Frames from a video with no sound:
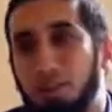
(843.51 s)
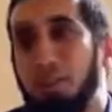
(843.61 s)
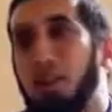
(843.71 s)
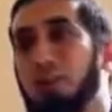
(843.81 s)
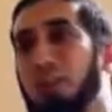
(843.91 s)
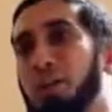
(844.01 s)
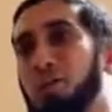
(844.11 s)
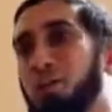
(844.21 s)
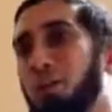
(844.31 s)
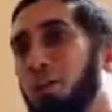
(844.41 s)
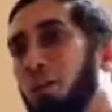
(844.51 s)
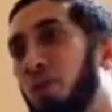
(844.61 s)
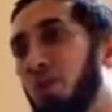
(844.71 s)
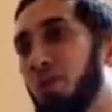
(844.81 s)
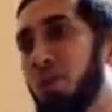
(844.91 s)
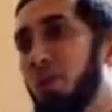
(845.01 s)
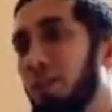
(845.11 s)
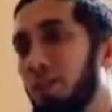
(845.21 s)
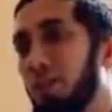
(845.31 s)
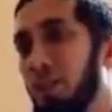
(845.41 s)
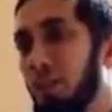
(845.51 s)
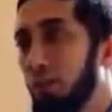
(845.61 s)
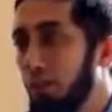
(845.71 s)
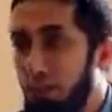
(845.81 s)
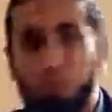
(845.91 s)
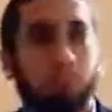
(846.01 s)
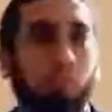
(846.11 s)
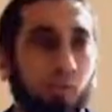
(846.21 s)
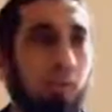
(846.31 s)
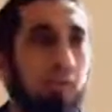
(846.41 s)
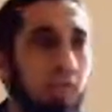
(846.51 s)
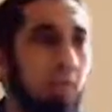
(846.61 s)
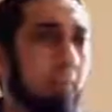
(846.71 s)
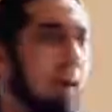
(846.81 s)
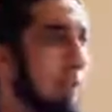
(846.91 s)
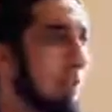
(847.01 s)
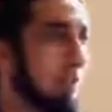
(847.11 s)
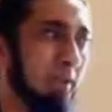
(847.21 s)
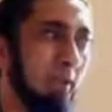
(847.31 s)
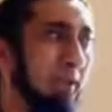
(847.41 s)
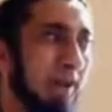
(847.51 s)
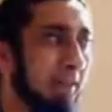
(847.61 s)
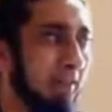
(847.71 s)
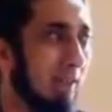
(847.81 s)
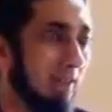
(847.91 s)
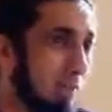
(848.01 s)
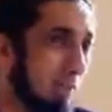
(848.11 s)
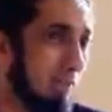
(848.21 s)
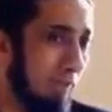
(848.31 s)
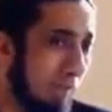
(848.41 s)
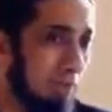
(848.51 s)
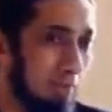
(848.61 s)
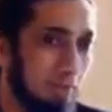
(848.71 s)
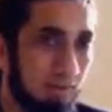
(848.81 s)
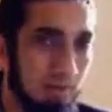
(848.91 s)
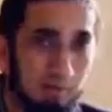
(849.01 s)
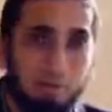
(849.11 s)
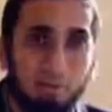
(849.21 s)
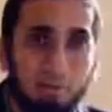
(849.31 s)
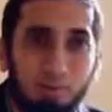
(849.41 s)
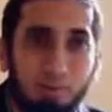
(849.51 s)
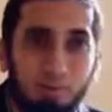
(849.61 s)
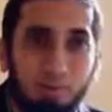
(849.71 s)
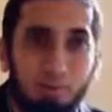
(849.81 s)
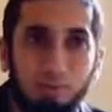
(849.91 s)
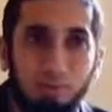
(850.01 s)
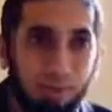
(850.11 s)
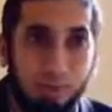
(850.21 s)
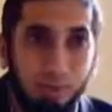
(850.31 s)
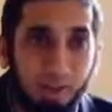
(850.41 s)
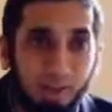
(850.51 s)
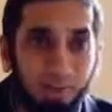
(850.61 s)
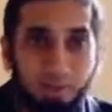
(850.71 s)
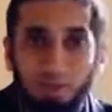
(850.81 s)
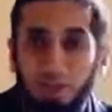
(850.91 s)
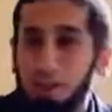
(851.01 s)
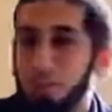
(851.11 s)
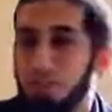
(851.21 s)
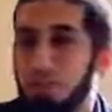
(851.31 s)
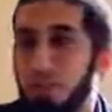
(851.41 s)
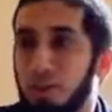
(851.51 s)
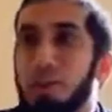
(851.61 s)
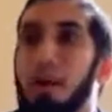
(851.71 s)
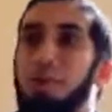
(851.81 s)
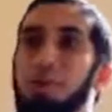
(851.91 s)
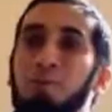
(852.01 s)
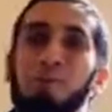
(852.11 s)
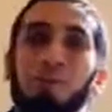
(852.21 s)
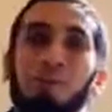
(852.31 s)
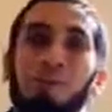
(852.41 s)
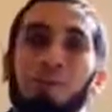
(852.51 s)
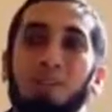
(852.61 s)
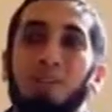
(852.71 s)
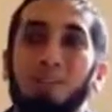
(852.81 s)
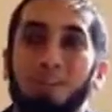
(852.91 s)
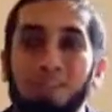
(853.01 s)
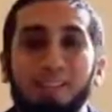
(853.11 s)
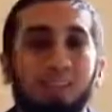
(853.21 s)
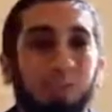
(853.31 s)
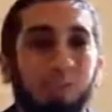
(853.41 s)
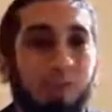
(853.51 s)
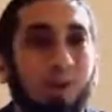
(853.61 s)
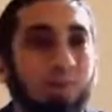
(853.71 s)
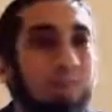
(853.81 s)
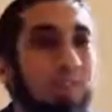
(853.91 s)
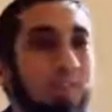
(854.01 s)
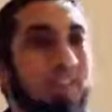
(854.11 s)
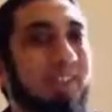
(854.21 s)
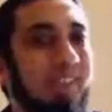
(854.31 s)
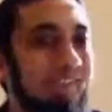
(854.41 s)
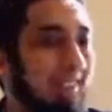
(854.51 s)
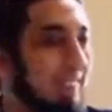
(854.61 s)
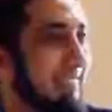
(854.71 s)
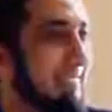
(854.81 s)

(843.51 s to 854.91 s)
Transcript: The congregation of the Prophet sallallahu alayhi wa sallam is full of the companions, but they're not in the hundreds of thousands. They're not in the hundreds of thousands. How many people attending Jumu'ah prayer today?